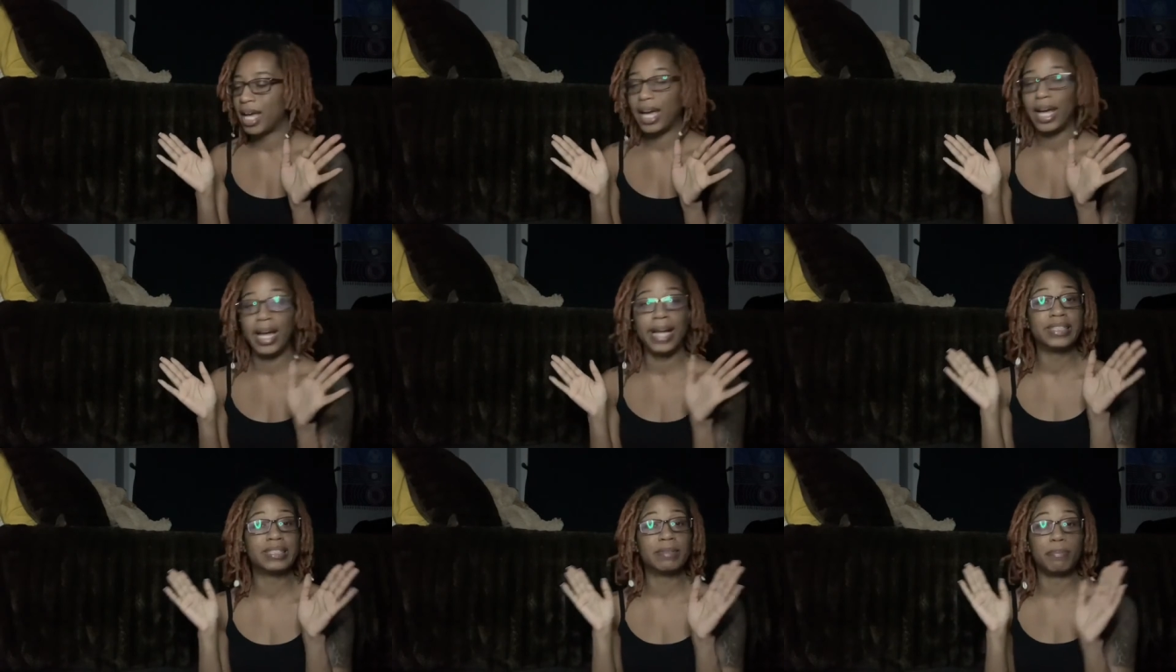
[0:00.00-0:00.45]

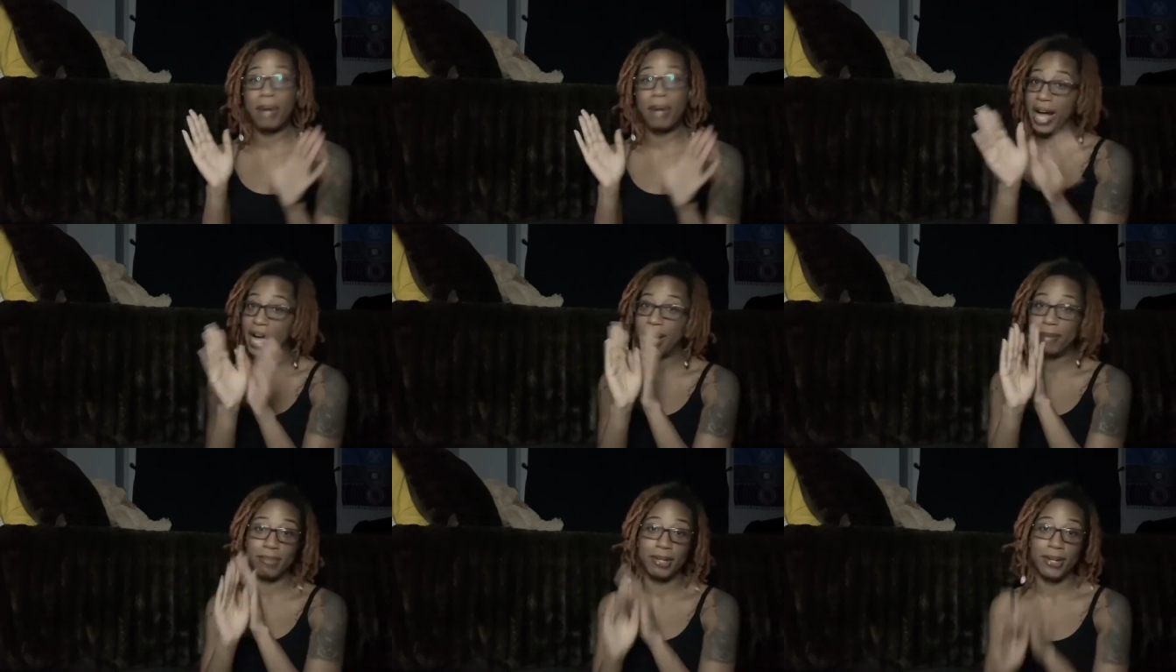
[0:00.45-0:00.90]
it's
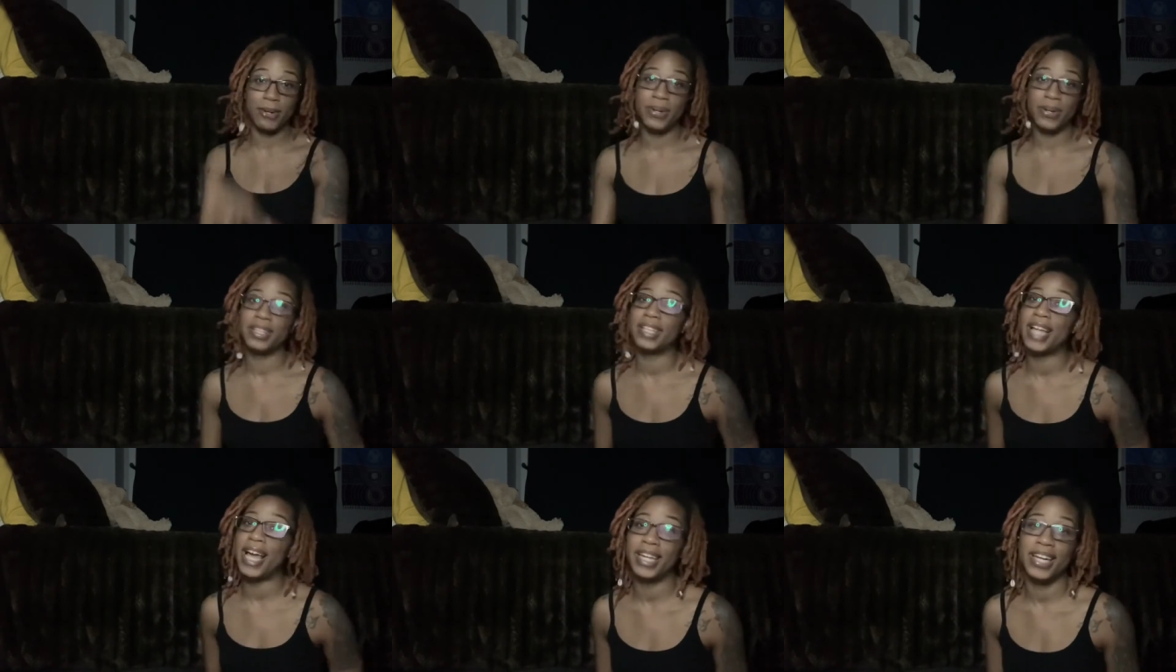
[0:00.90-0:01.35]
mind
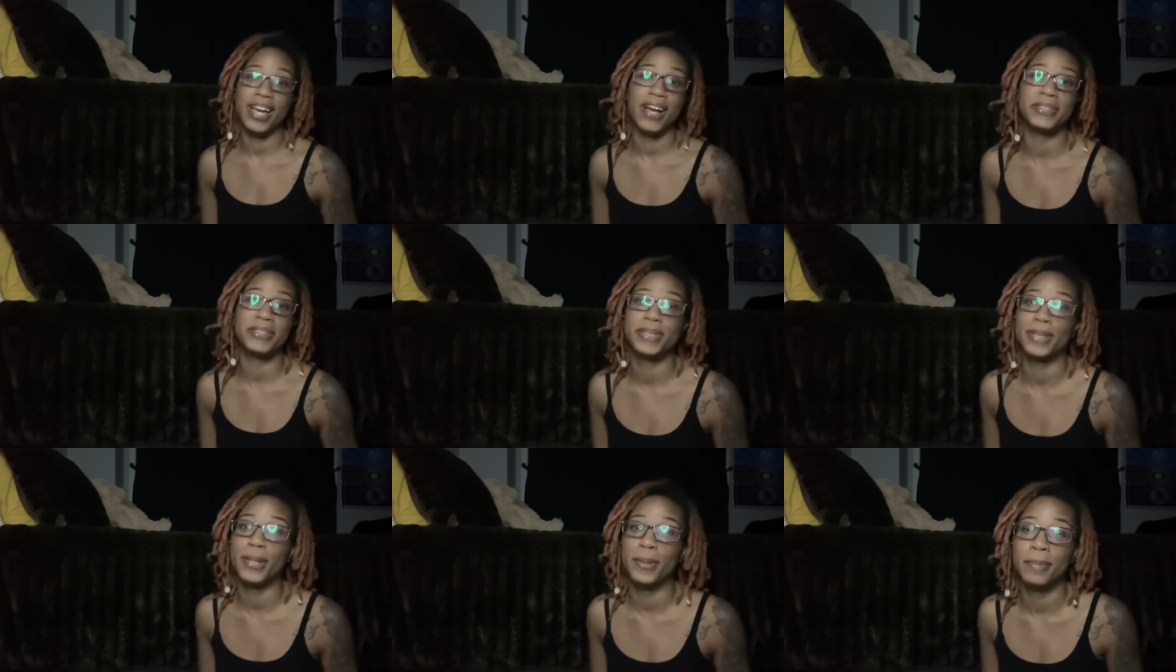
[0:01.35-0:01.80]
blowing. Thank
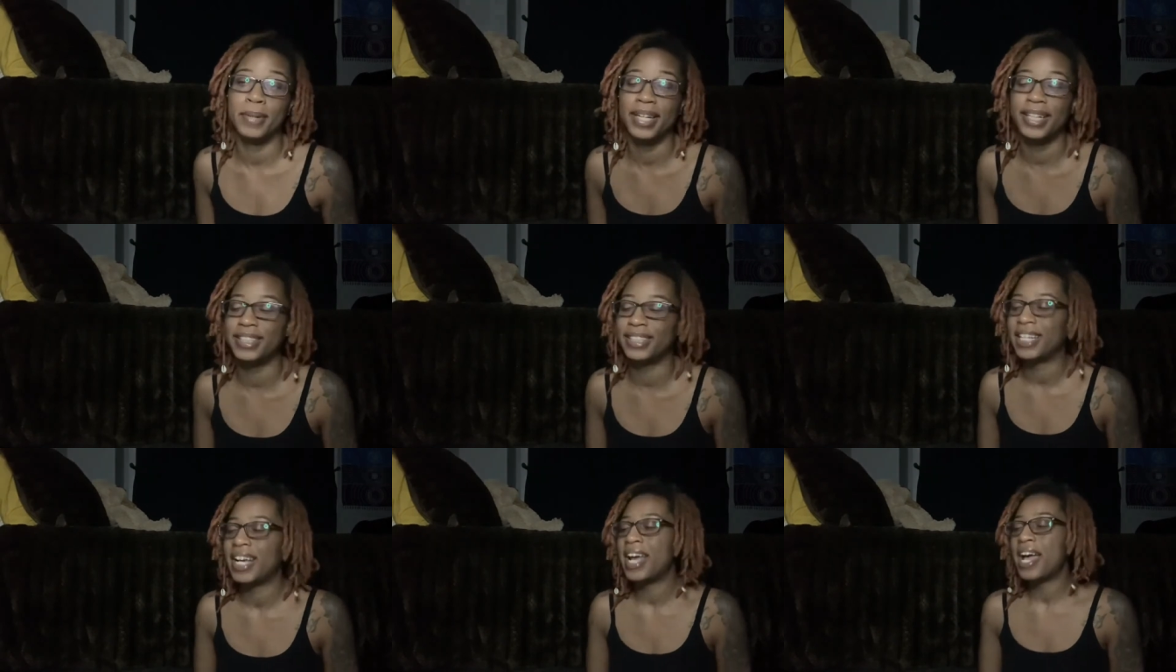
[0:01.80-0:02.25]
y'all so much.